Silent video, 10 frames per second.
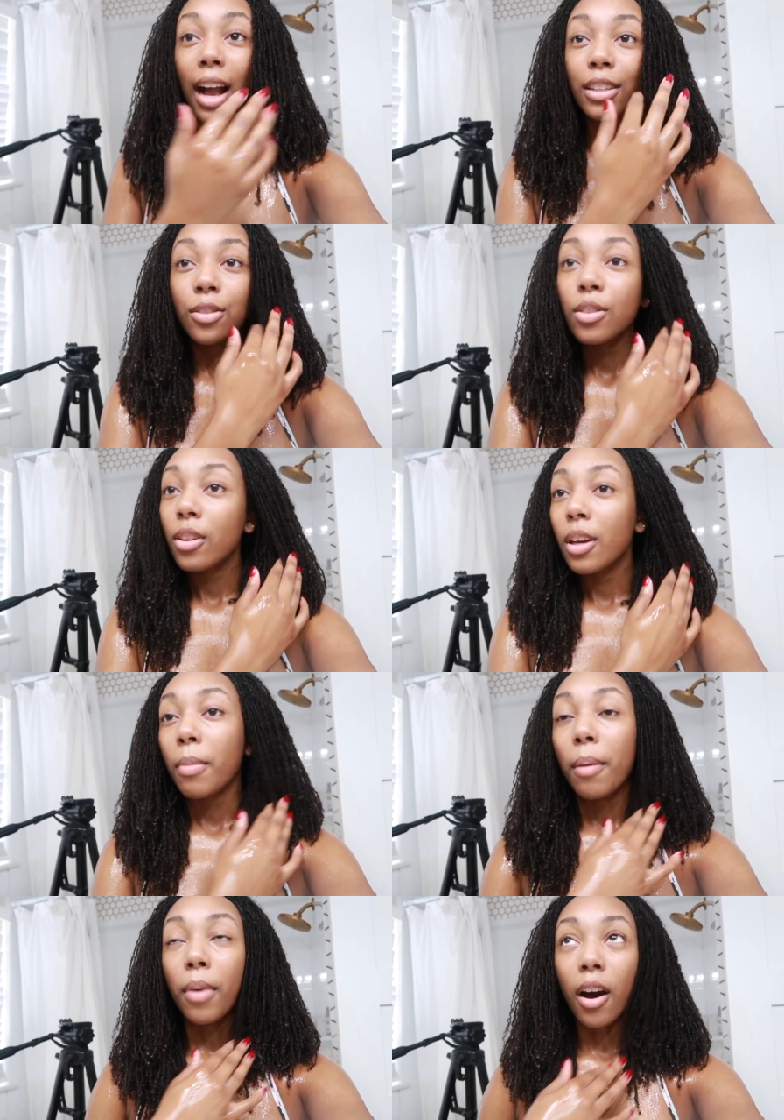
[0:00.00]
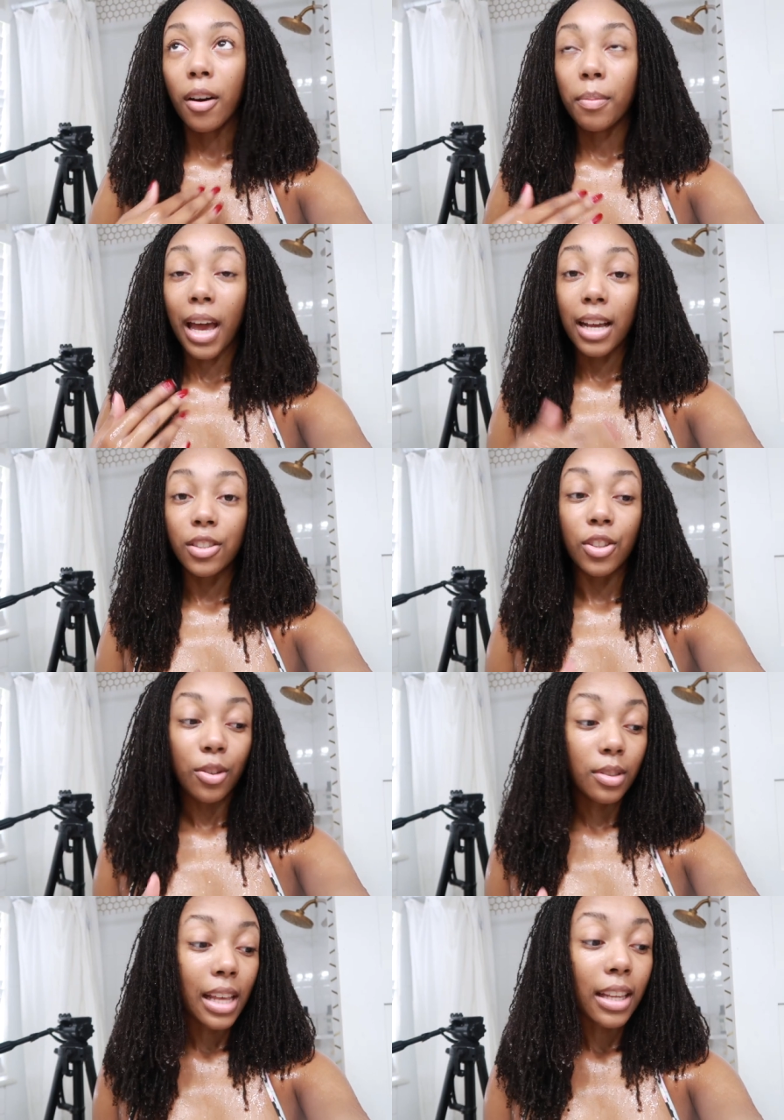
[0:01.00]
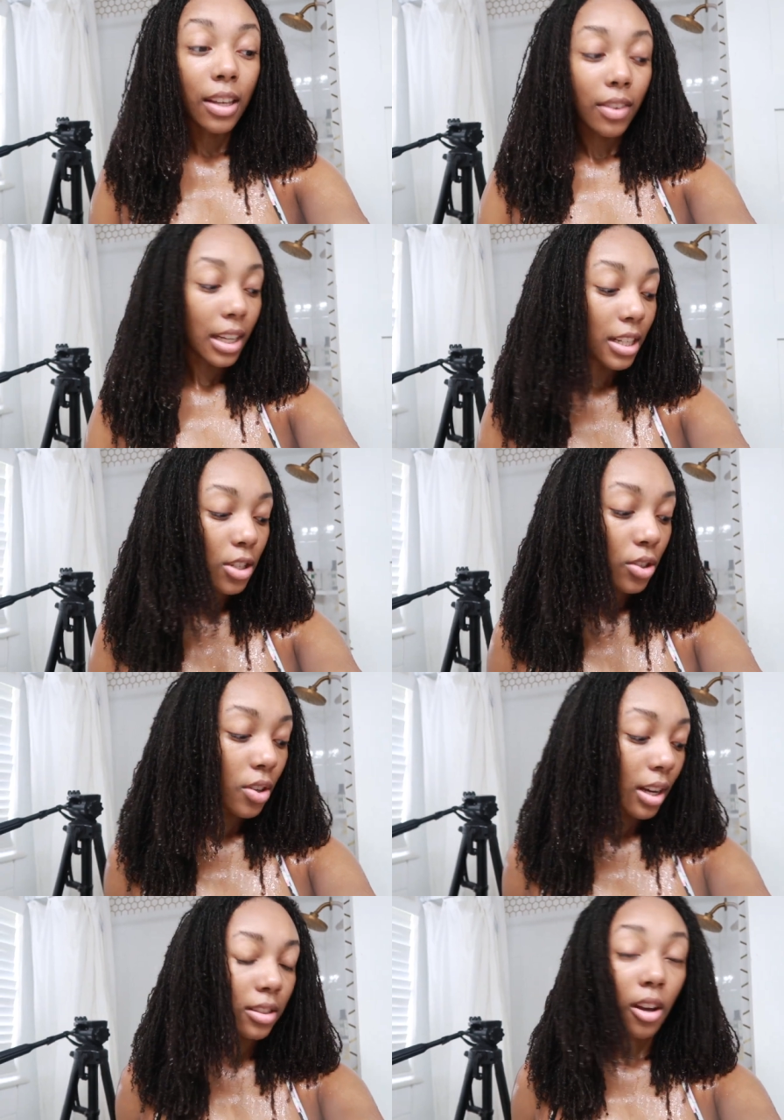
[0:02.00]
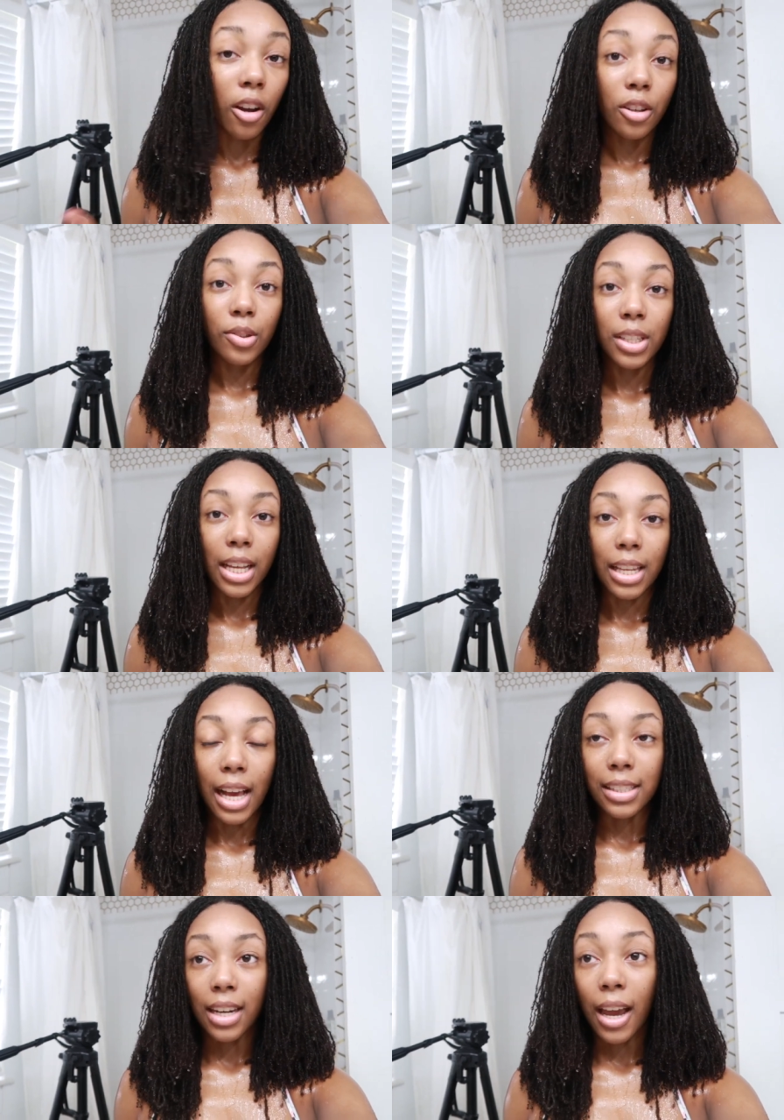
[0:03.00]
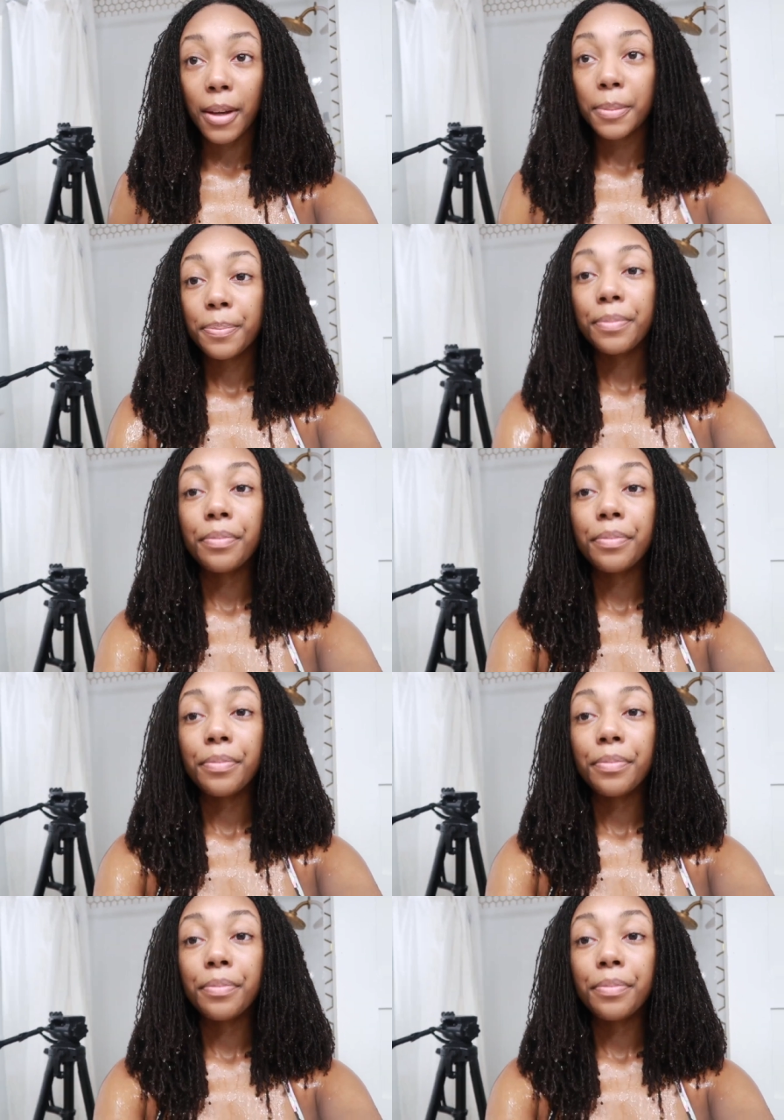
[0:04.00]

I do know that my mom has used that leave-in conditioner I saw her using it last night